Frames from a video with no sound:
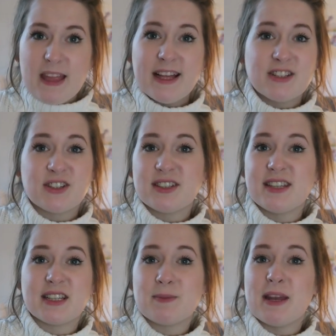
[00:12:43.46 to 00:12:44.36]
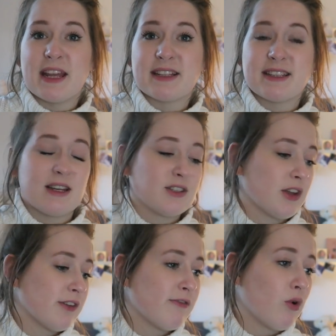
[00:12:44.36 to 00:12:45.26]
that took six minutes and it's
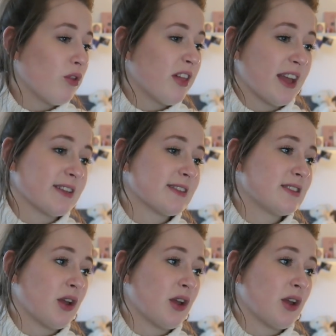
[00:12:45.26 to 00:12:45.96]
only four things,